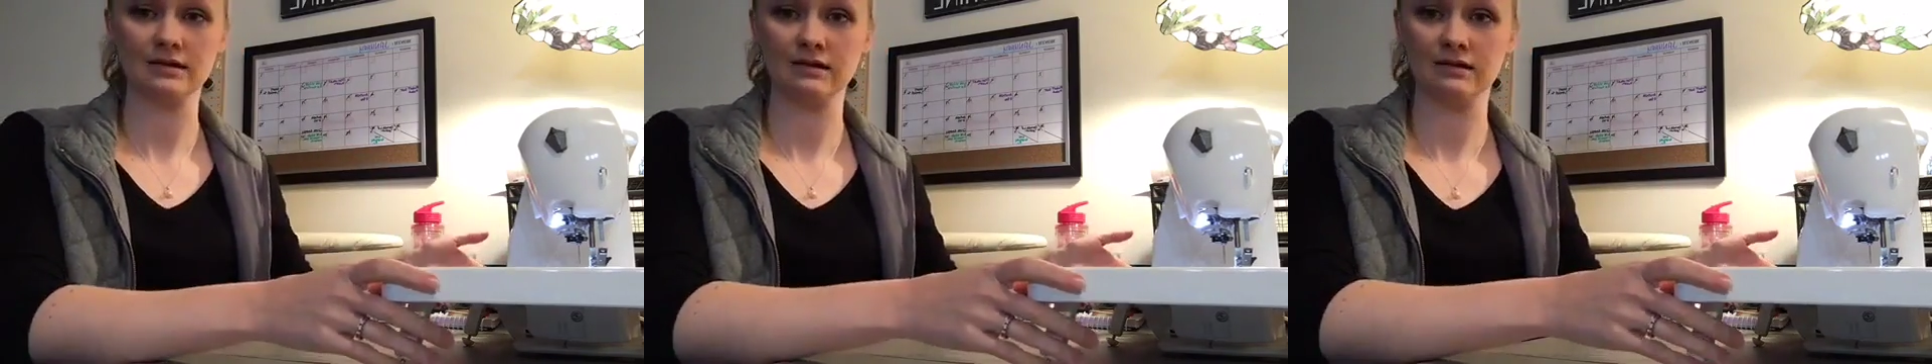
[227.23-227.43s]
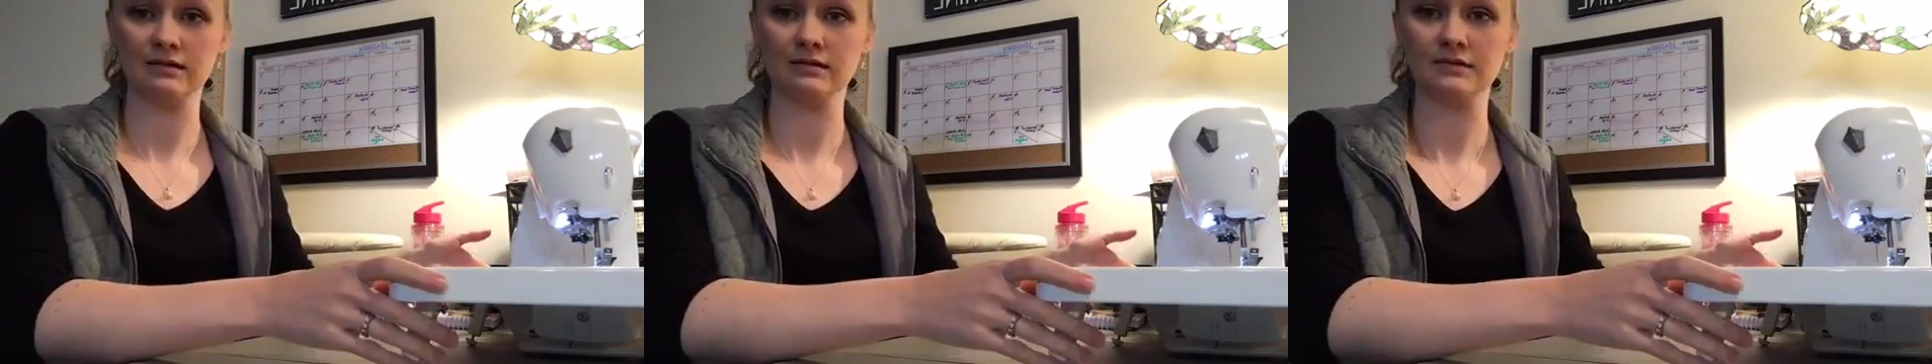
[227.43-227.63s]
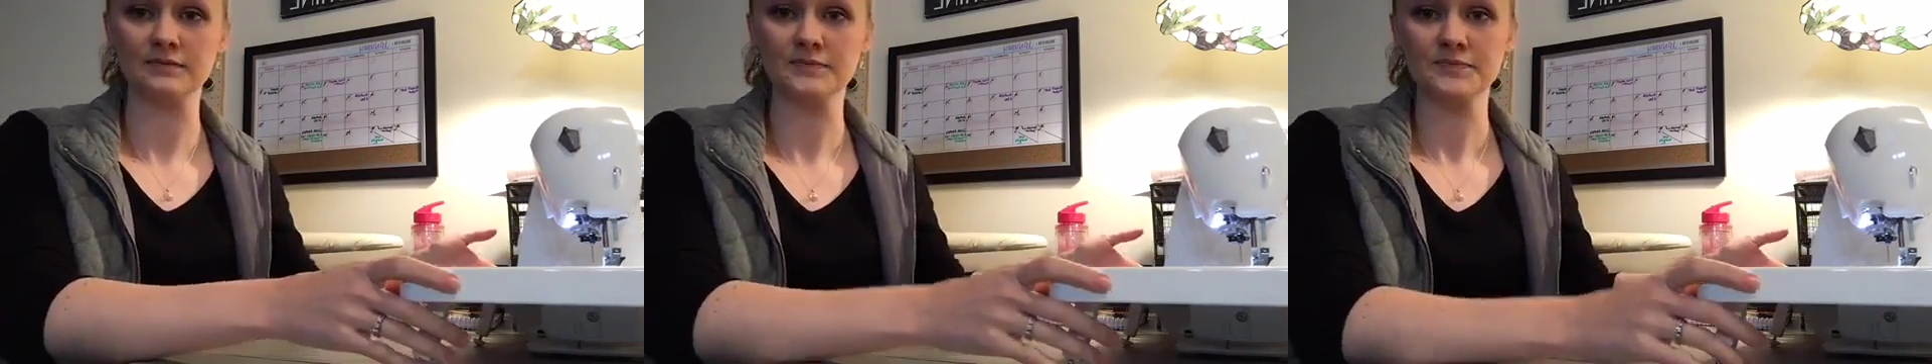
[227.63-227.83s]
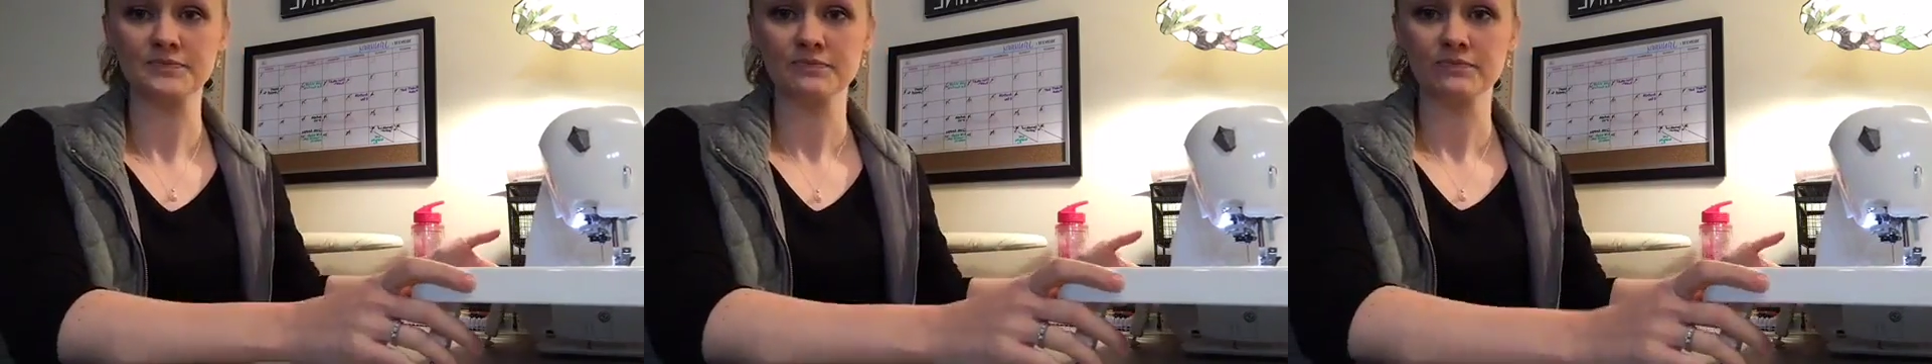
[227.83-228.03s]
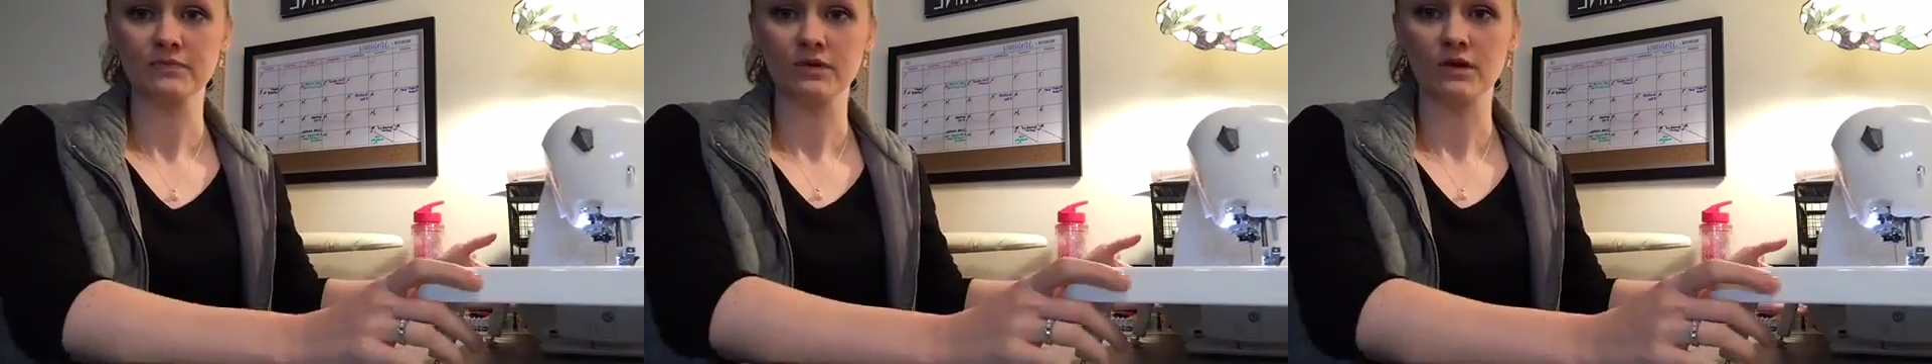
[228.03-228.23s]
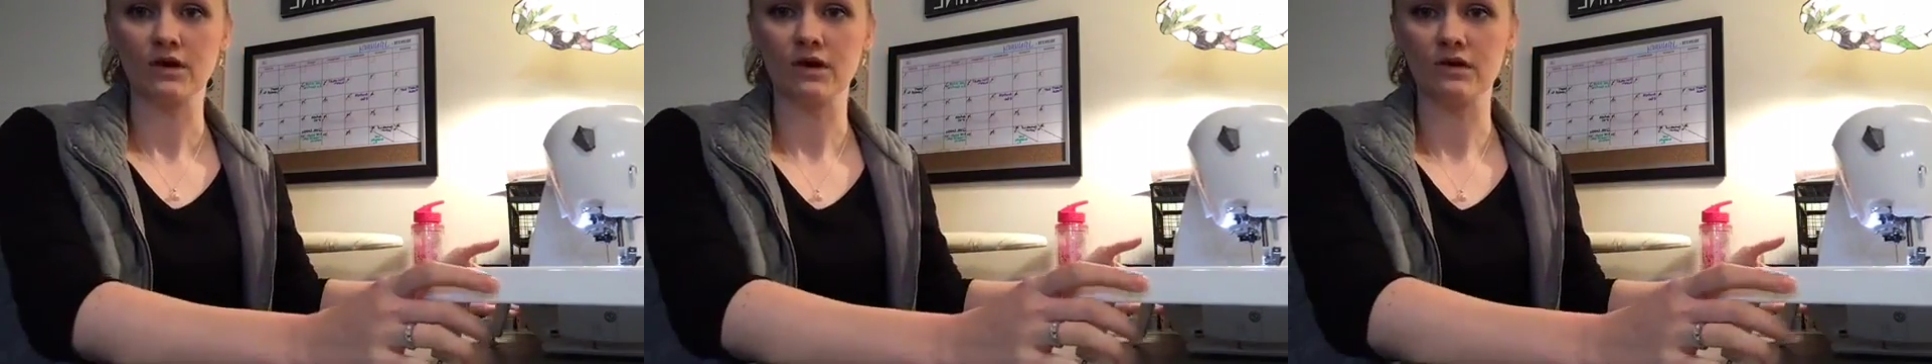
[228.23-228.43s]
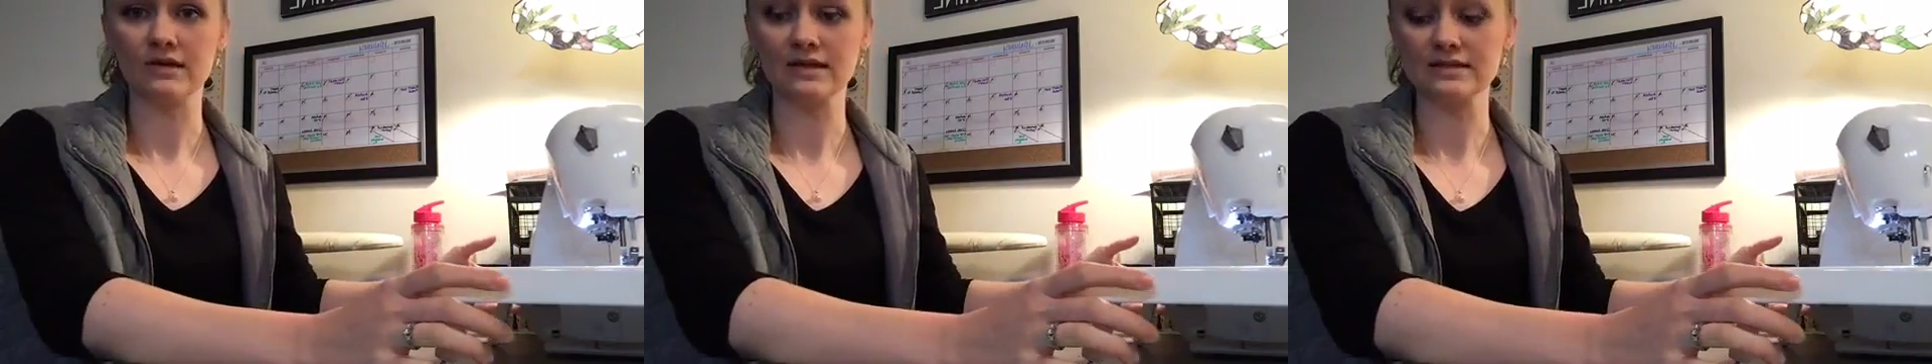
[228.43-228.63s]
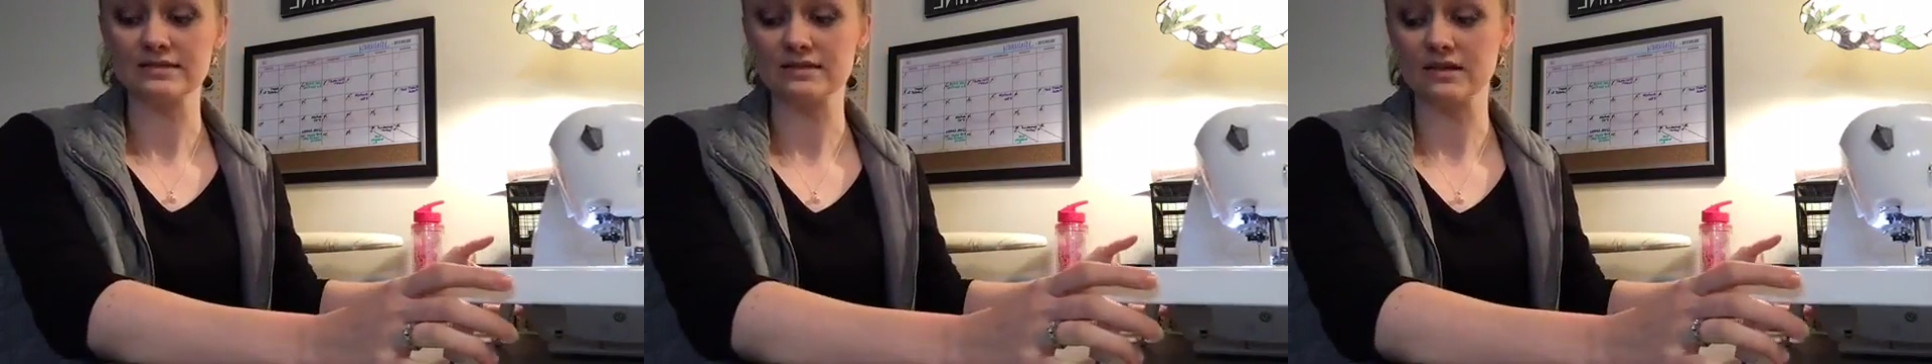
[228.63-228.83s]
and all
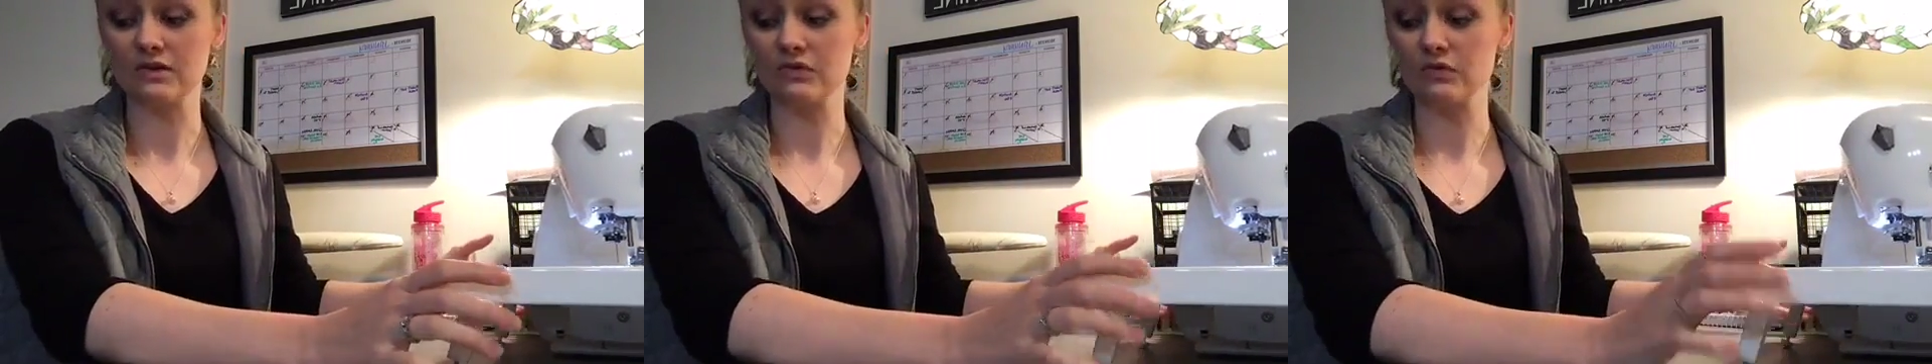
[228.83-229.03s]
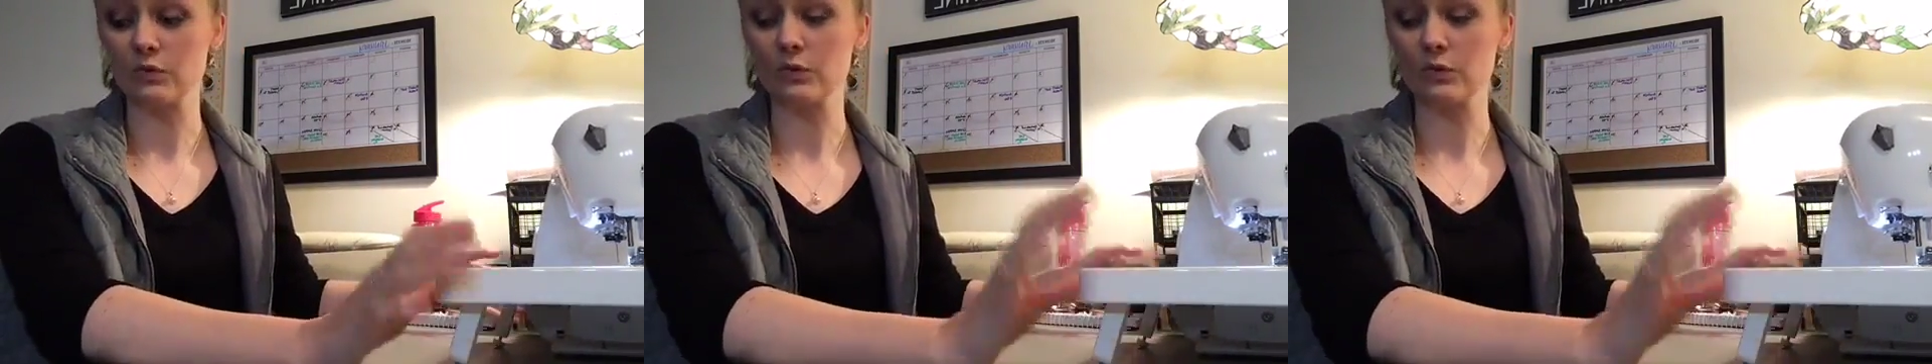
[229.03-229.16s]
that stuff.